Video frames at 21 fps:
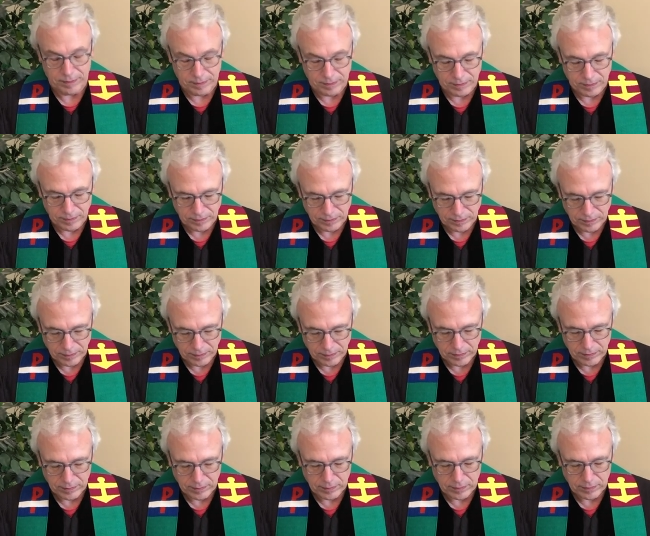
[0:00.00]

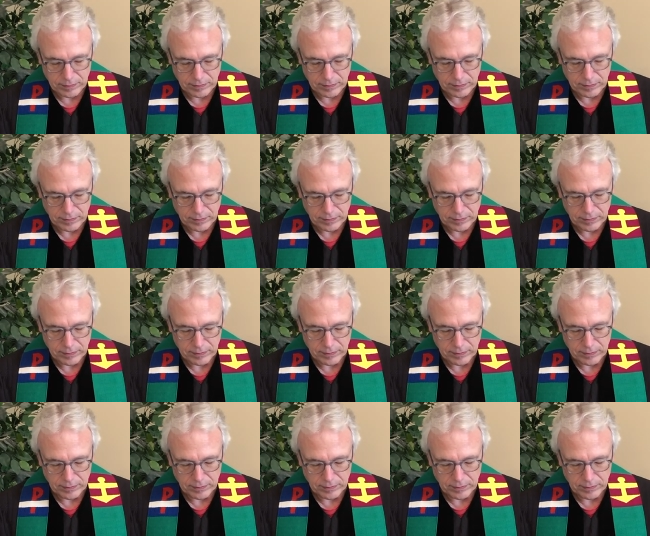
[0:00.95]

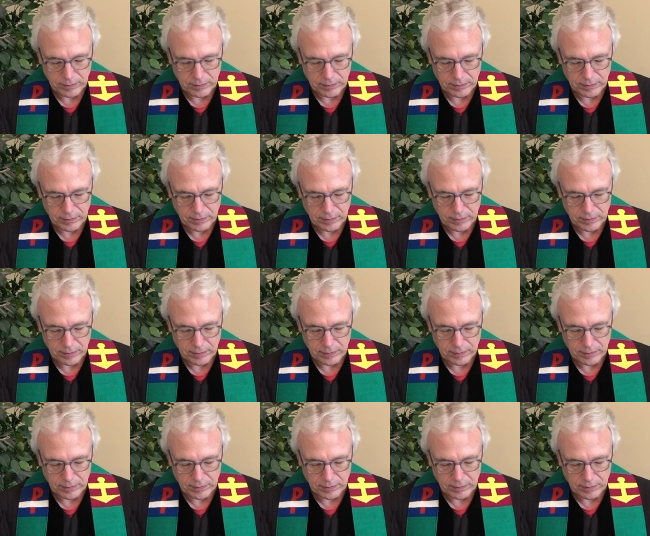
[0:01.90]

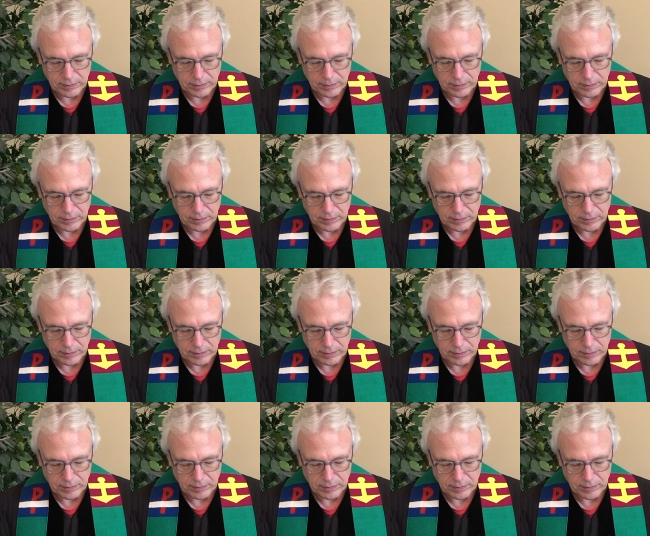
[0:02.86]

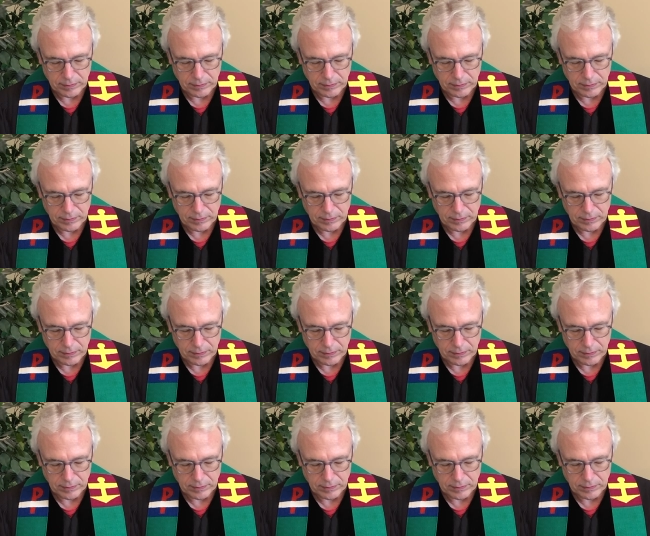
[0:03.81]

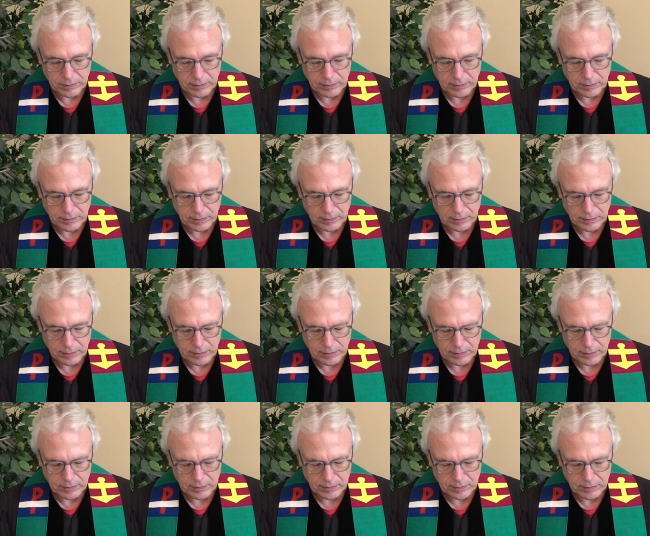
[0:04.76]

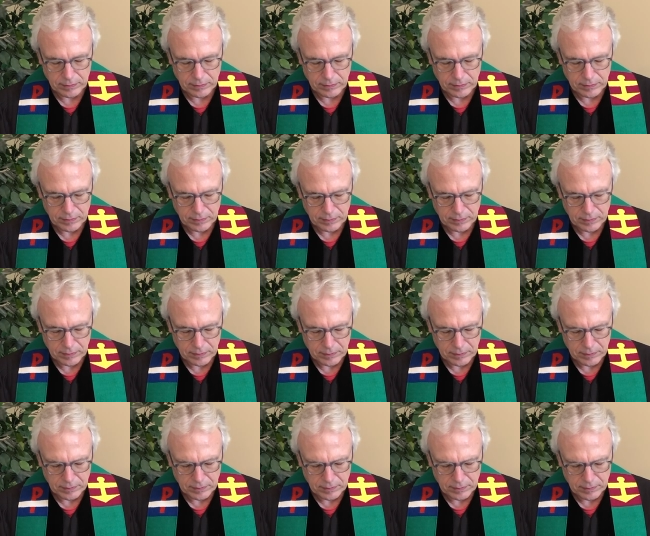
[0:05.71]

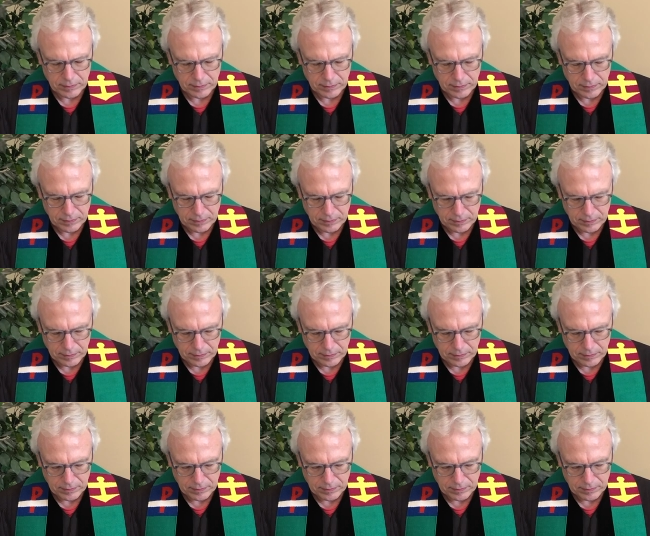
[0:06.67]

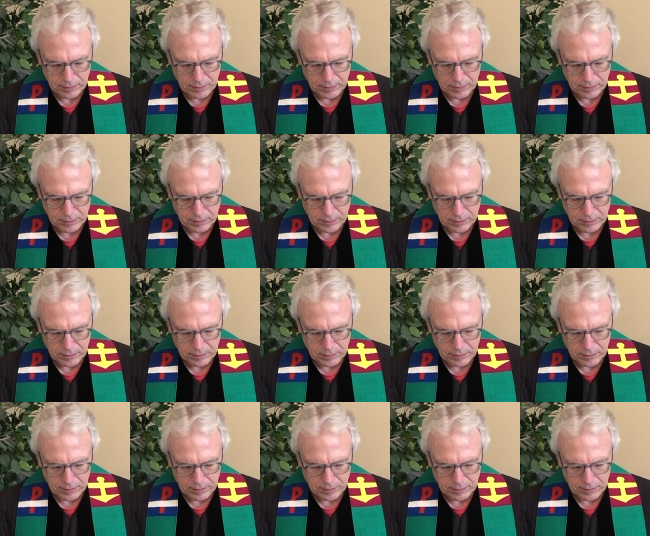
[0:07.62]
No one is speaking in this clip.